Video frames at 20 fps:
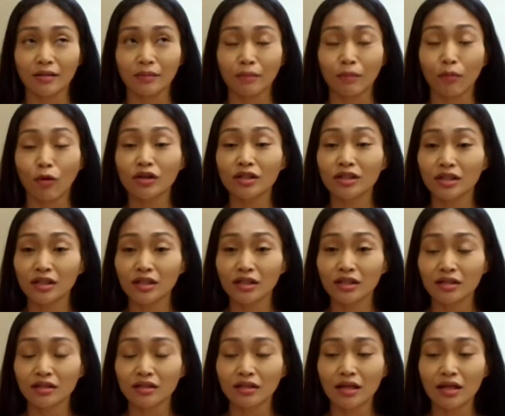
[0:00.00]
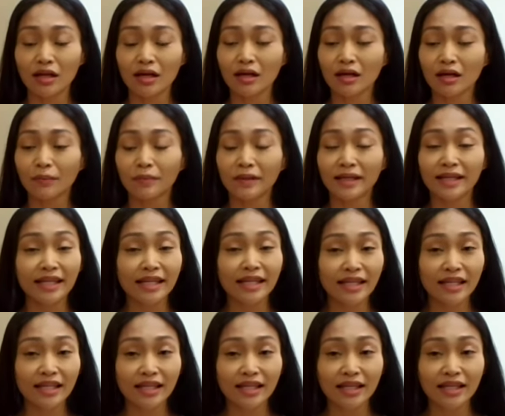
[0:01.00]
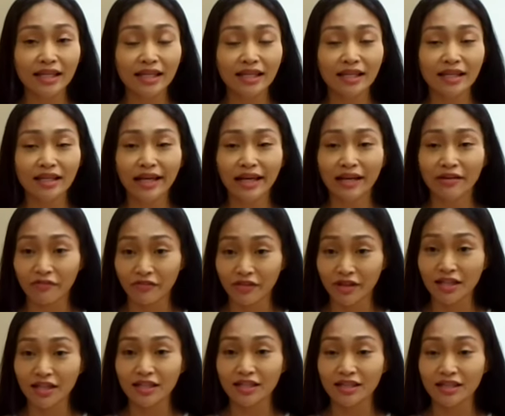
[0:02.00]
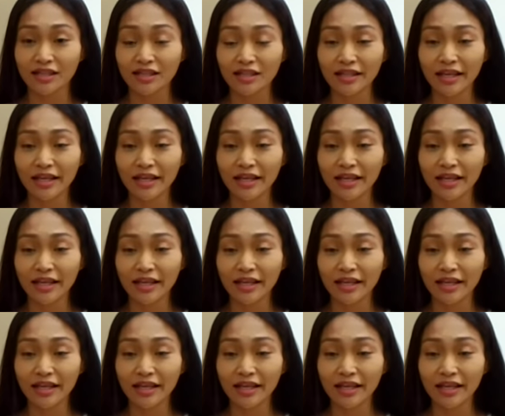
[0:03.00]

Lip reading: model, bikini, and figure.